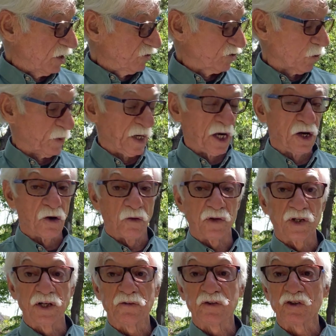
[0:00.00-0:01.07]
So we need to know the
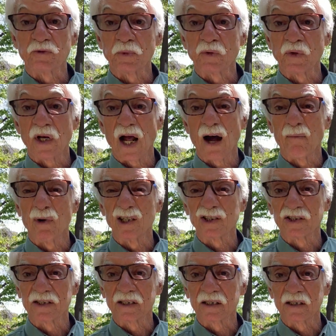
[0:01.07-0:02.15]
difference between how
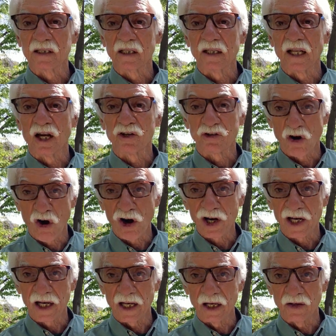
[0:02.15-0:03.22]
much their
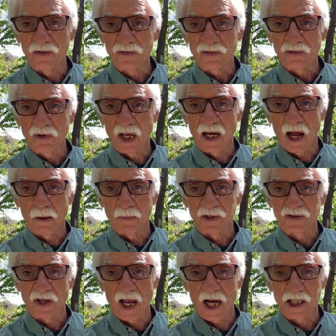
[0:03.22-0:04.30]
target is and how
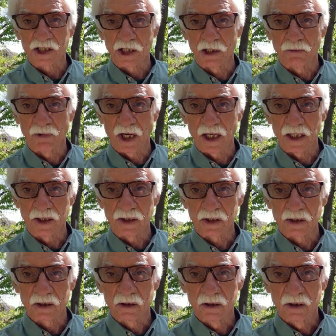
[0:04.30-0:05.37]
much they actually
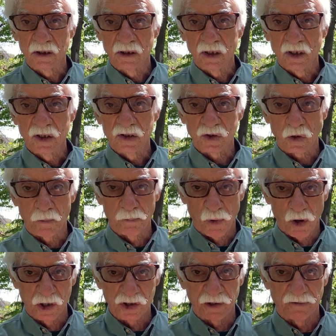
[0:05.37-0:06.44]
raised. So
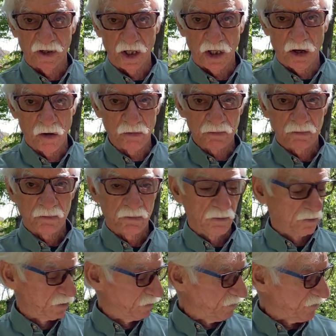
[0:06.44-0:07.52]
pause your video,
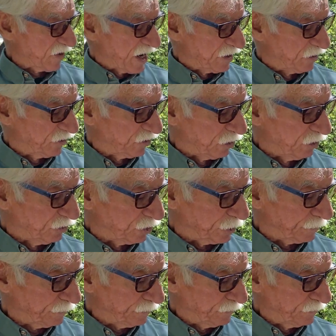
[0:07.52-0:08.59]
find a solution.